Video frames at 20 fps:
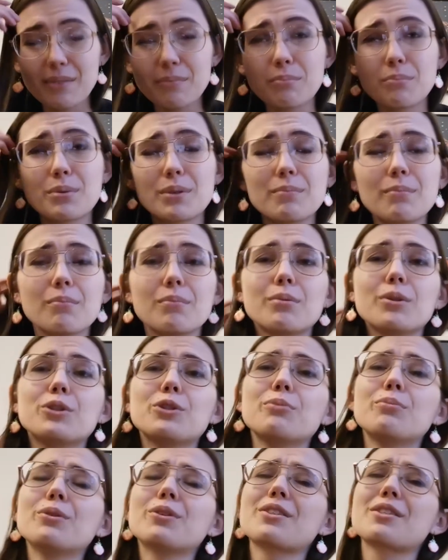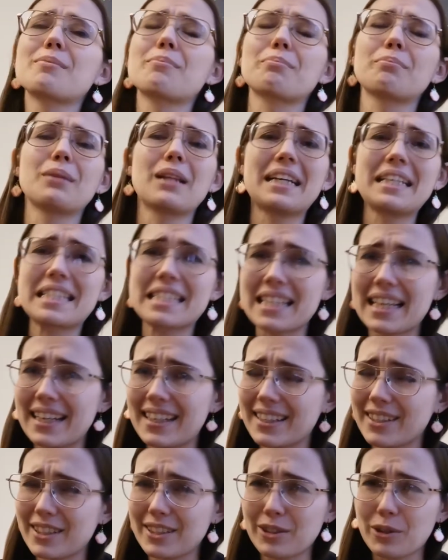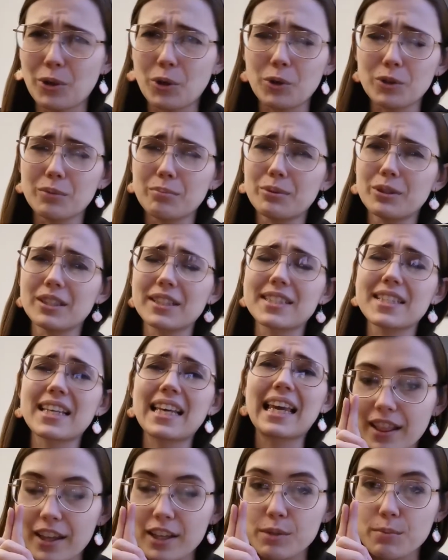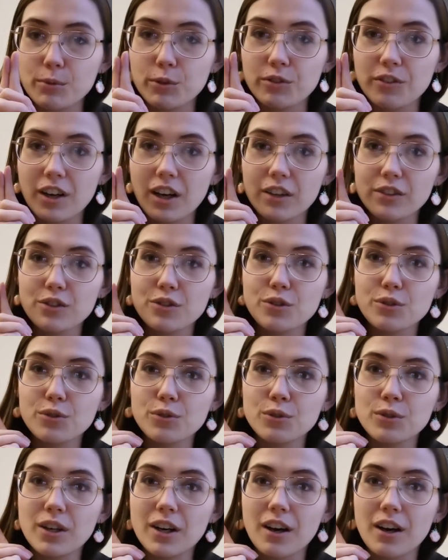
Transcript: blue books plus gold books. Let's move on to